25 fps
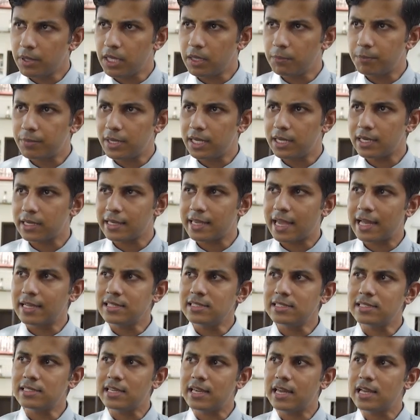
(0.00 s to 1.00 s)
people
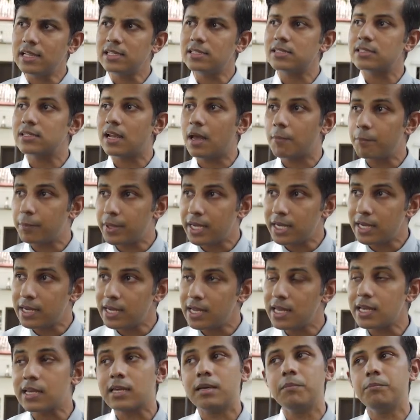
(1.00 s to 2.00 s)
can change
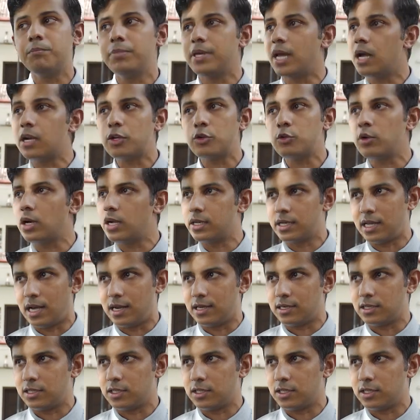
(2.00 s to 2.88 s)
rapidly compared to adult.